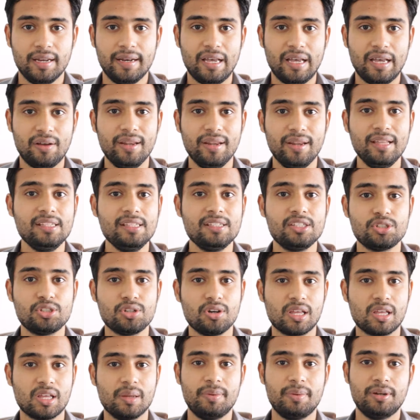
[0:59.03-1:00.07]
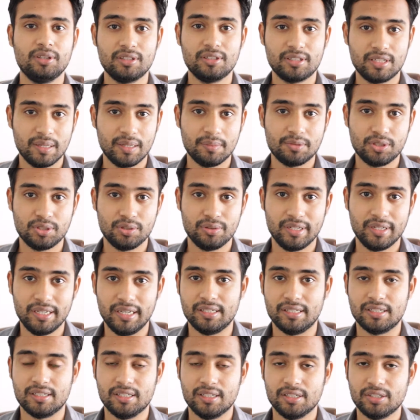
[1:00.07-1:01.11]
Now let's talk about the tips you
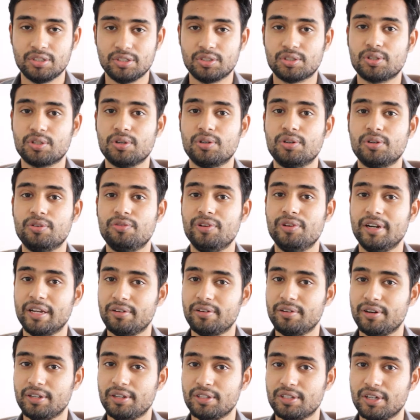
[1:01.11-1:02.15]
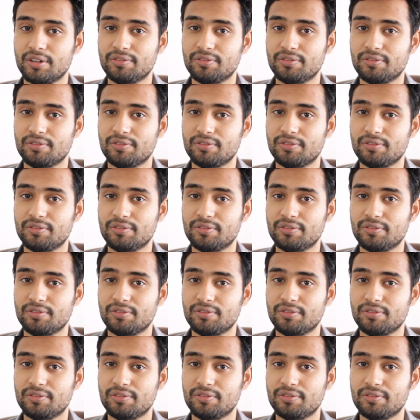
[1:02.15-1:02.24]
need to score very good in